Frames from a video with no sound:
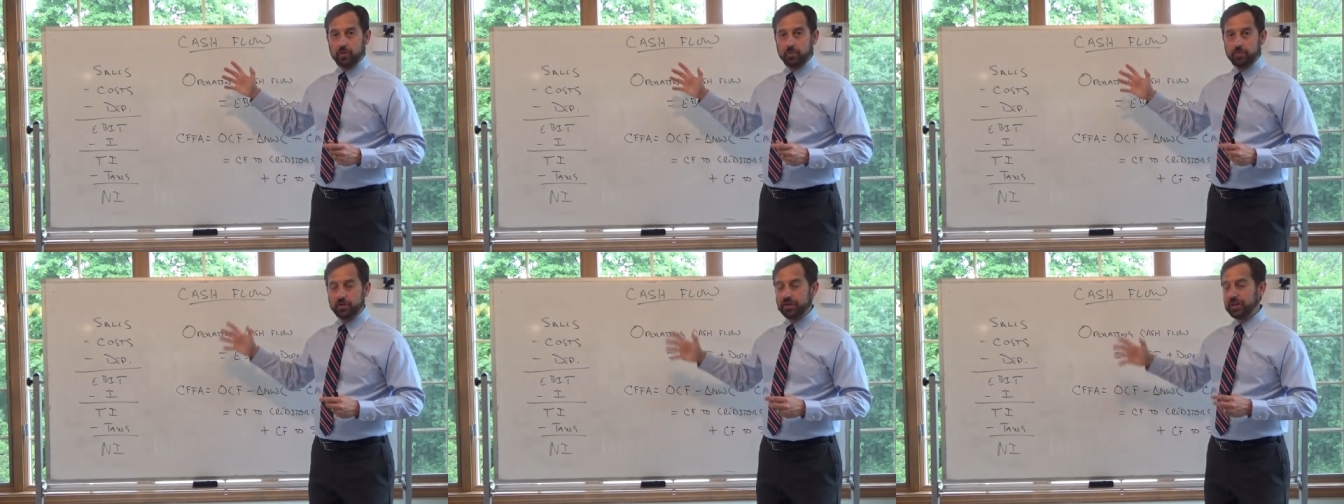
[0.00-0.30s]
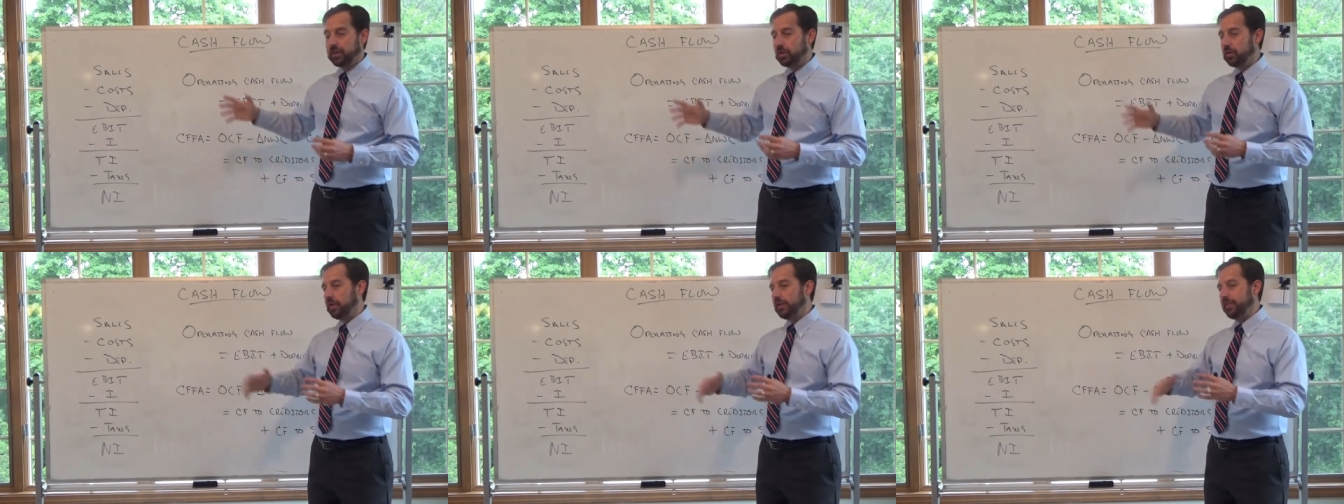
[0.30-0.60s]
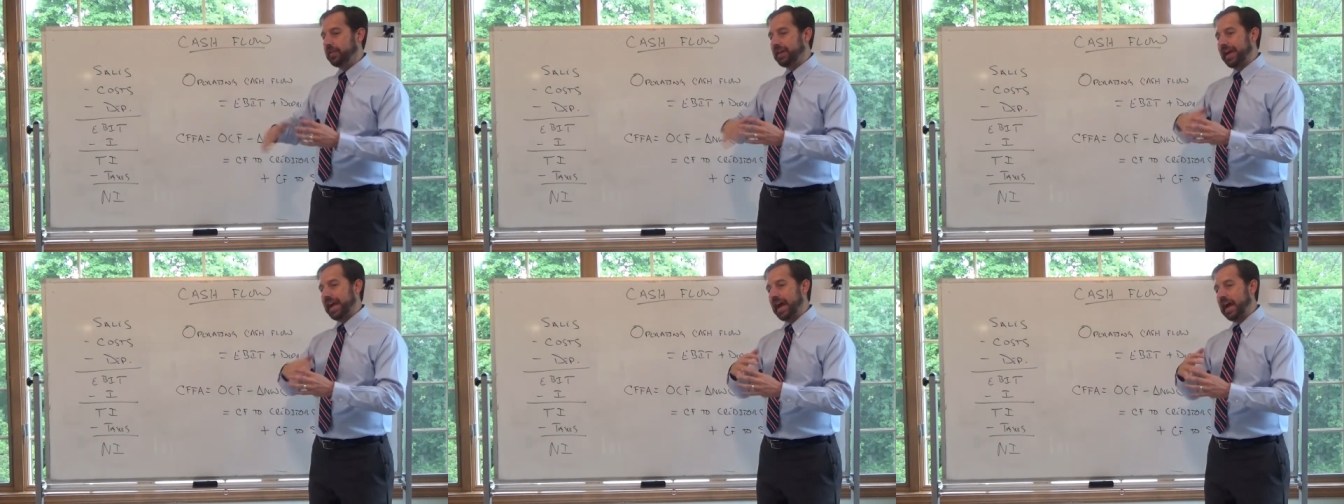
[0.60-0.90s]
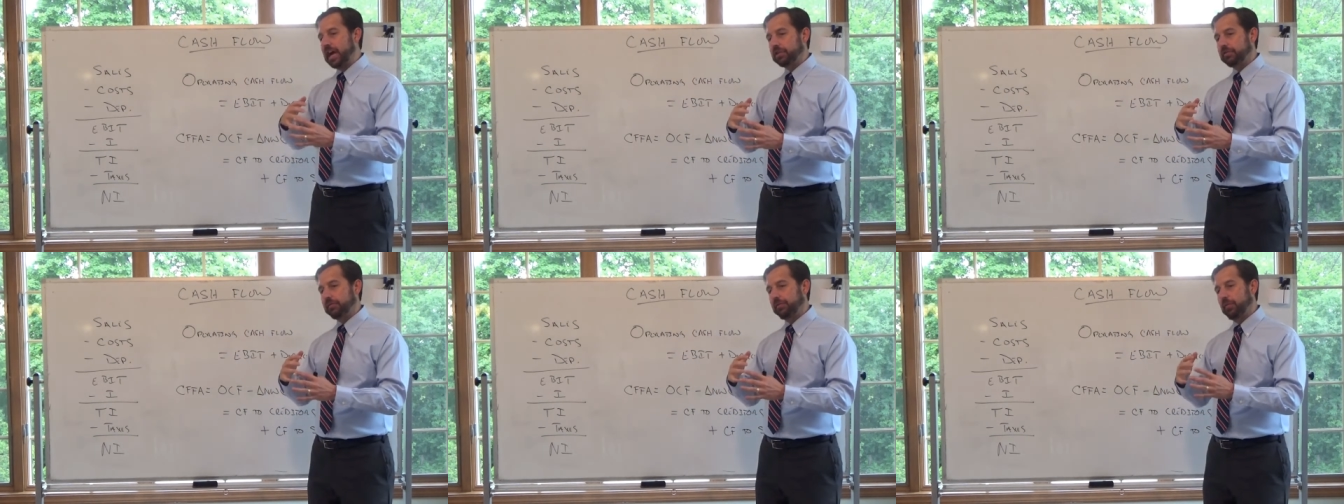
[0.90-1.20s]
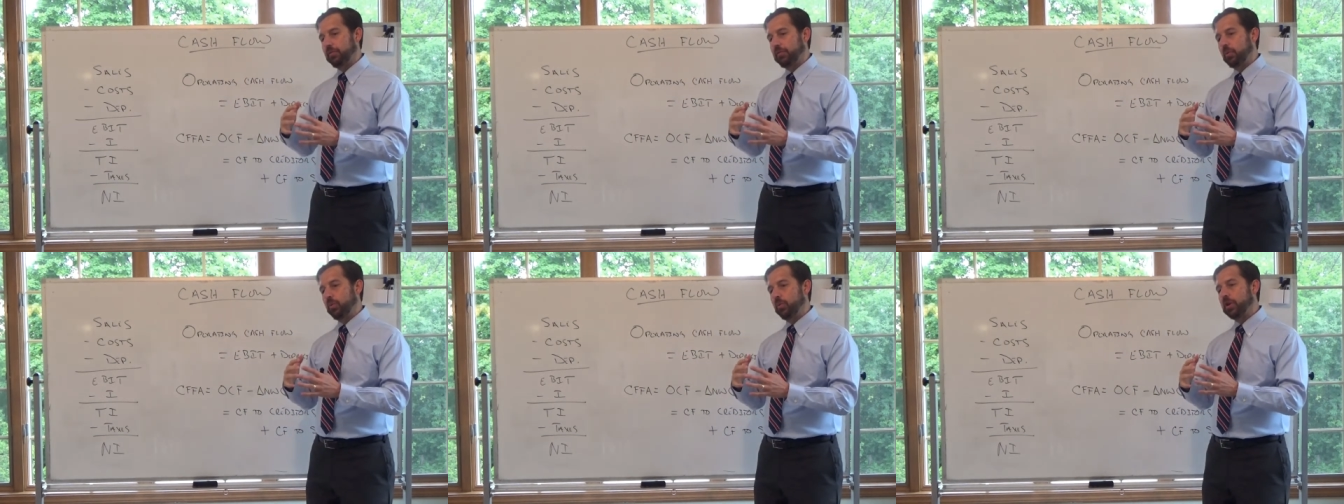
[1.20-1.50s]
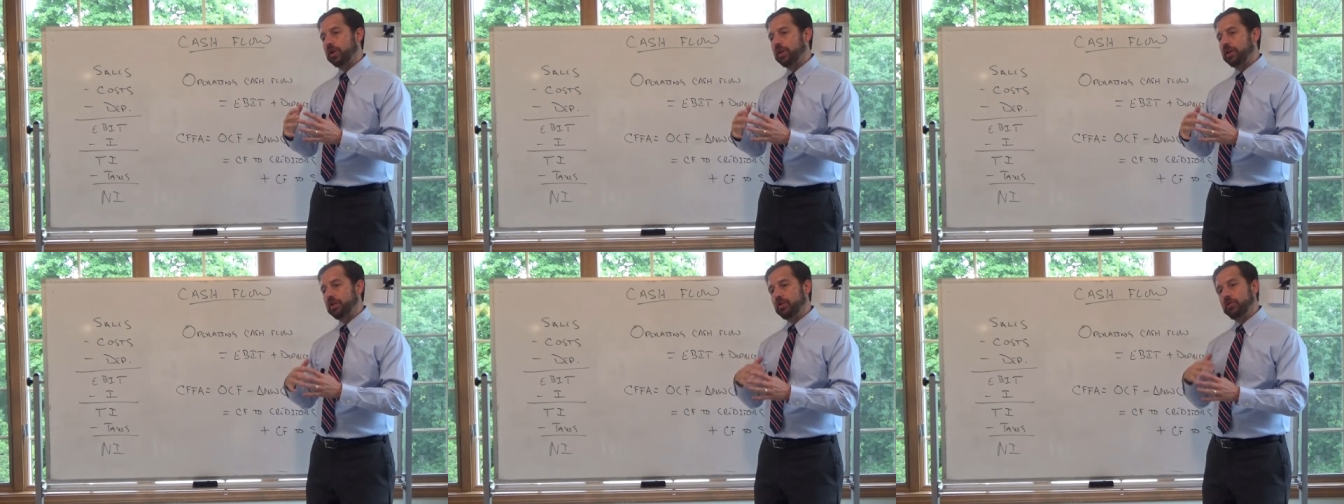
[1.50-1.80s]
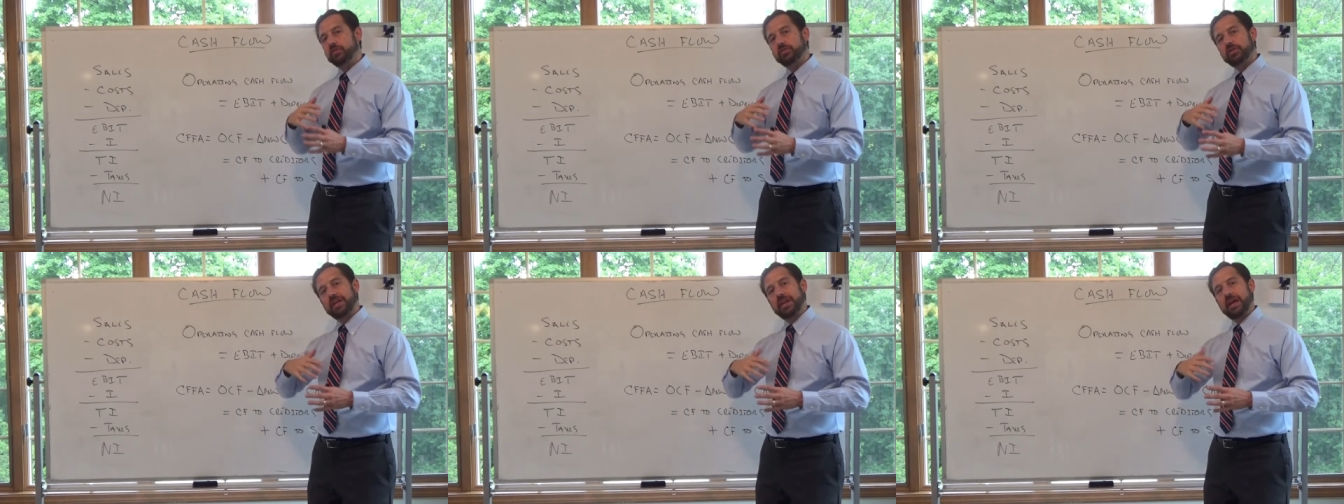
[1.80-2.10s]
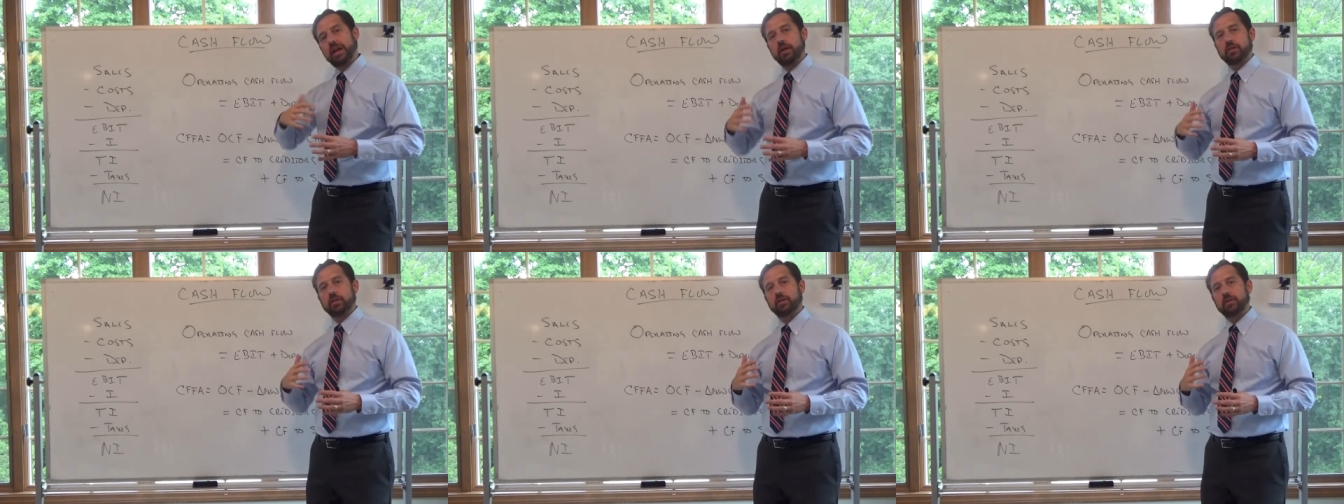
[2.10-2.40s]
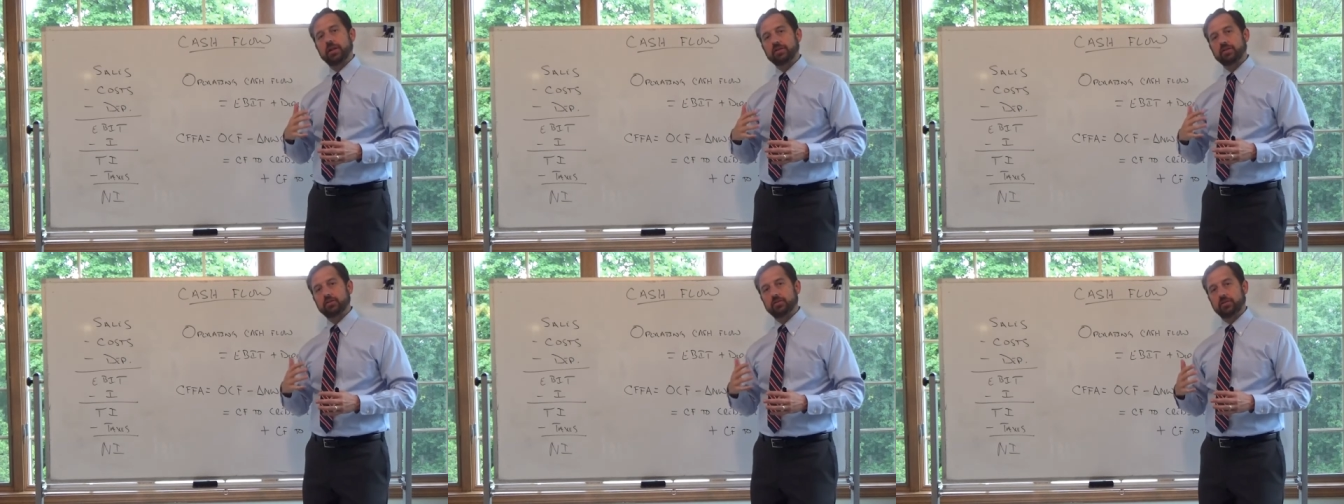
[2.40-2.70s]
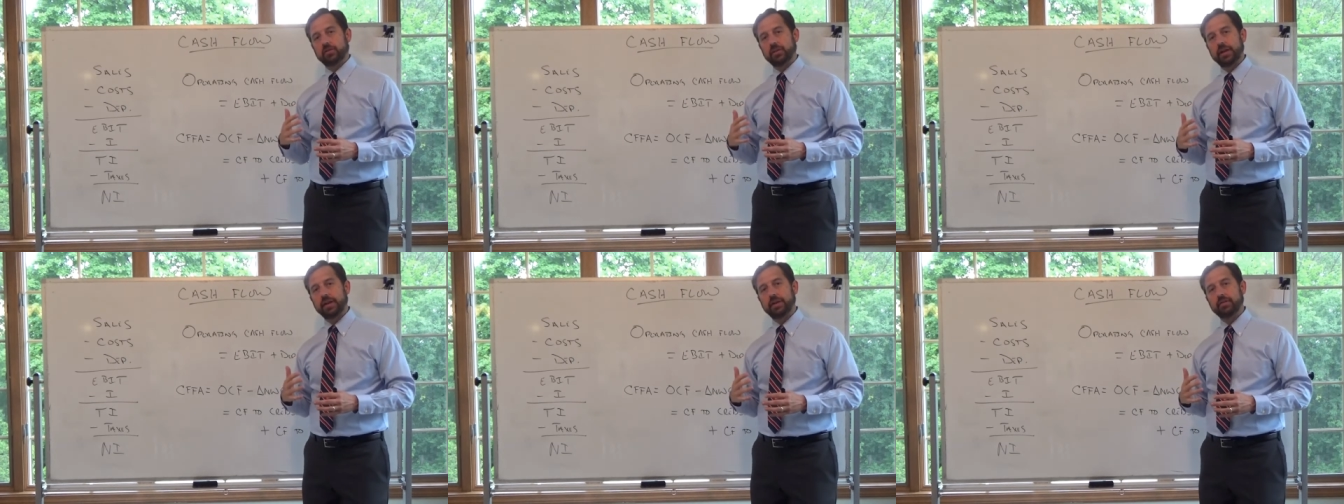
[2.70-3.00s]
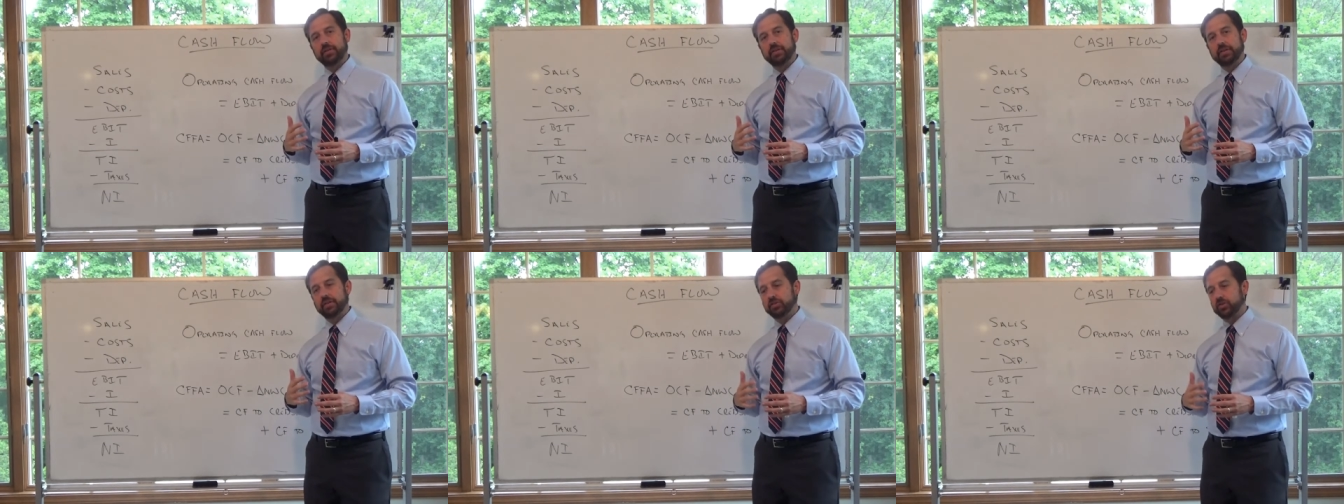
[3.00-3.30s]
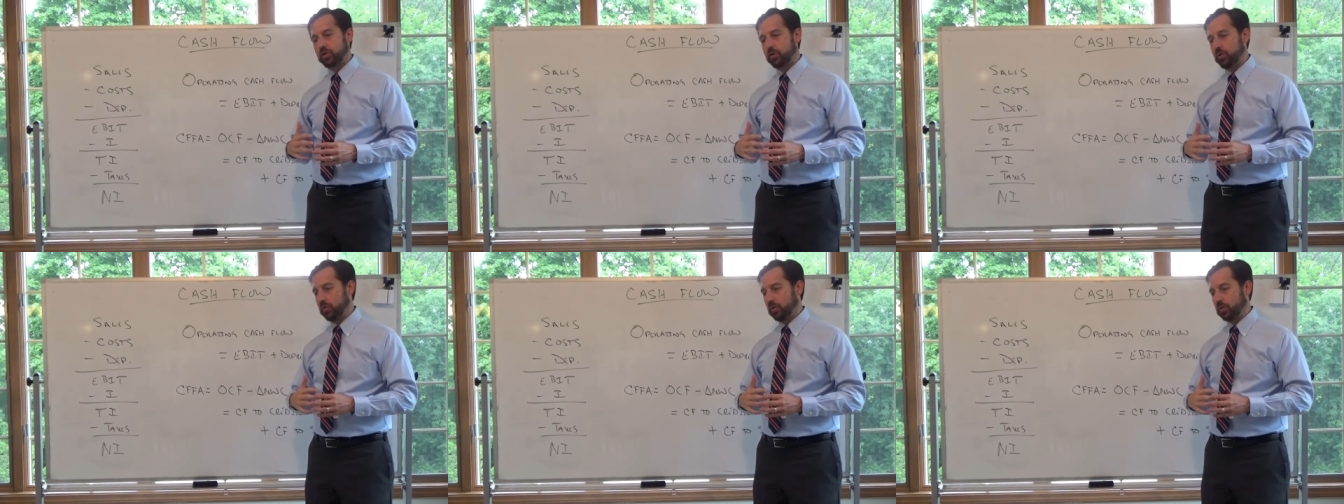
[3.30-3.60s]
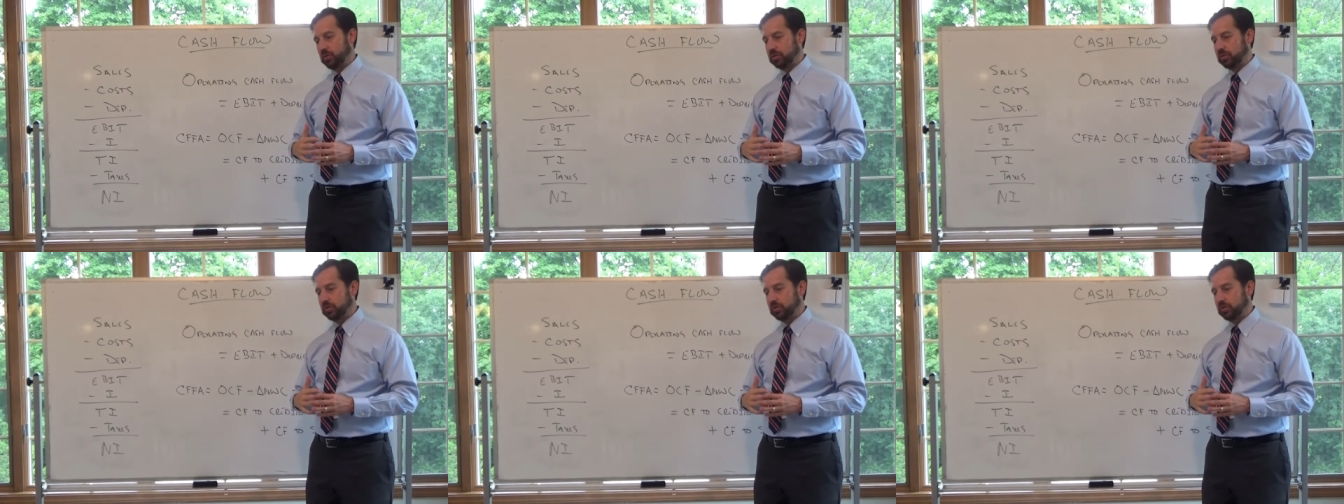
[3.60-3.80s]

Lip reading: particularly the cash flow that we're going to use in calculations later in this course.